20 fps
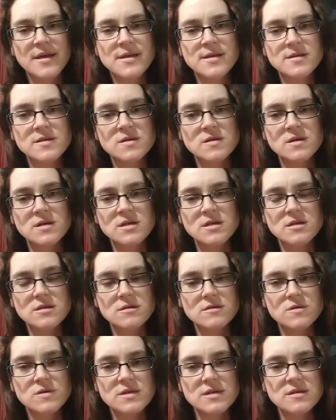insulin
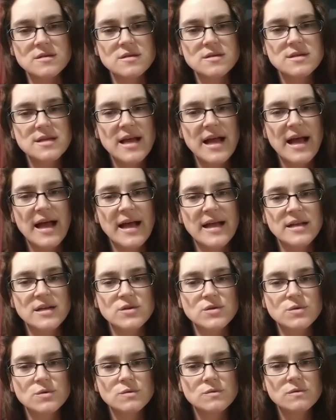doses and